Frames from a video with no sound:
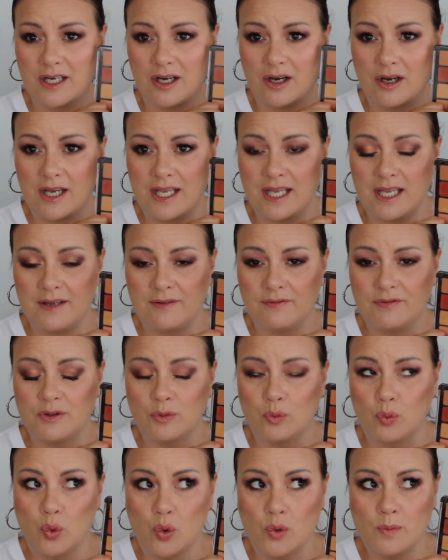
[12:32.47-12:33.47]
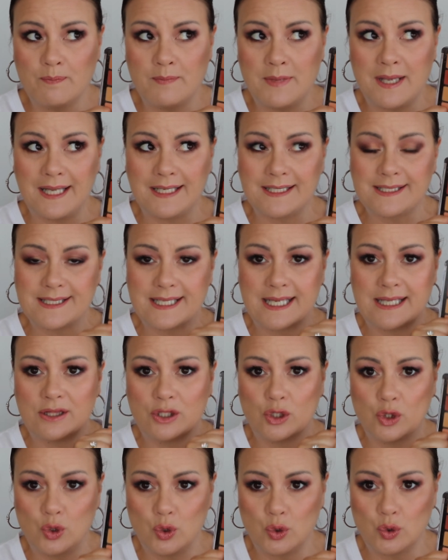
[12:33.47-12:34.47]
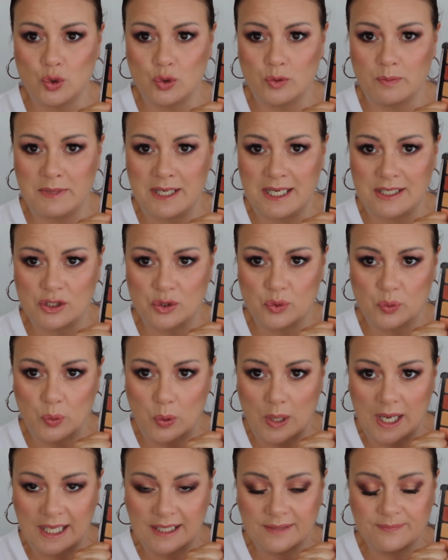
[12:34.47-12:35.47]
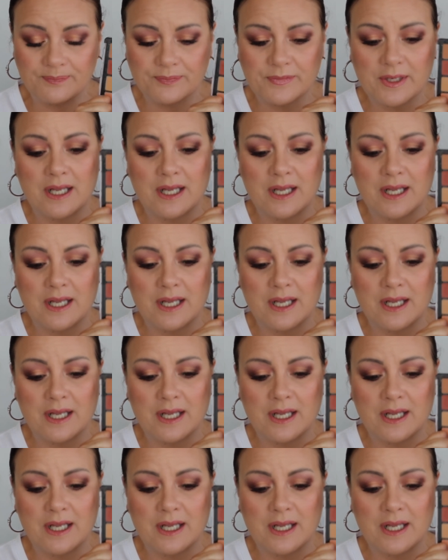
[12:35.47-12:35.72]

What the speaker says: I have the Warm Mattes and the Neutral Mattes one.